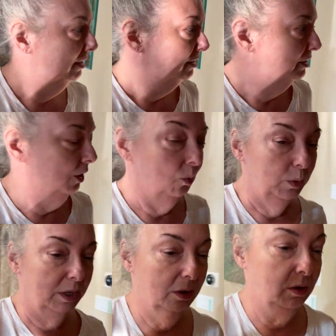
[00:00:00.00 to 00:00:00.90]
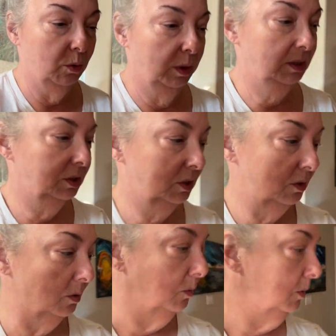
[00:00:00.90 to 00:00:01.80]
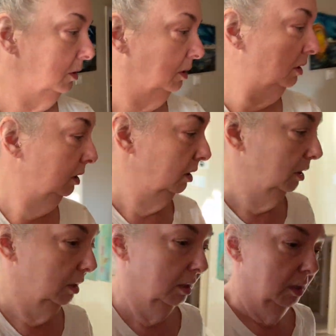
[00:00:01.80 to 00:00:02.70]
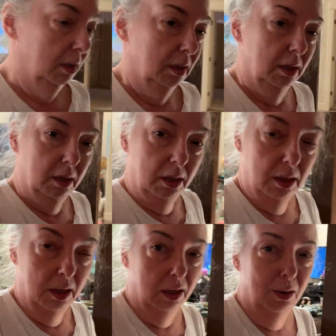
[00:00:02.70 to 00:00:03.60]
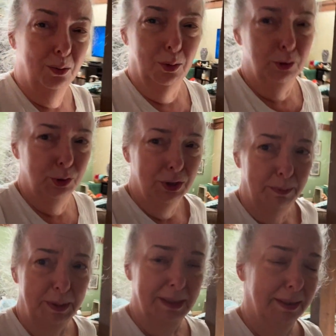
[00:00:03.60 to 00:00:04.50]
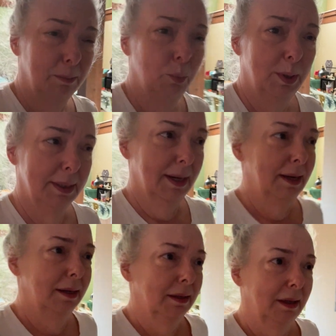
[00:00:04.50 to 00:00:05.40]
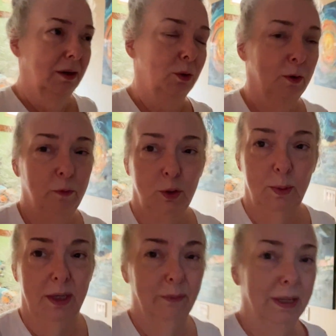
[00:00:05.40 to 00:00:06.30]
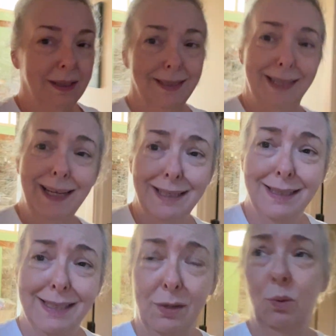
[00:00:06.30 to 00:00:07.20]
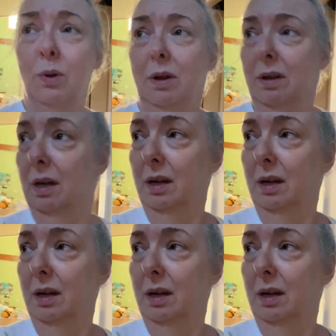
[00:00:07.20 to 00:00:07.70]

So we are going to uh, go grocery shopping at some point tonight. I don't know if we're doing it right this second or.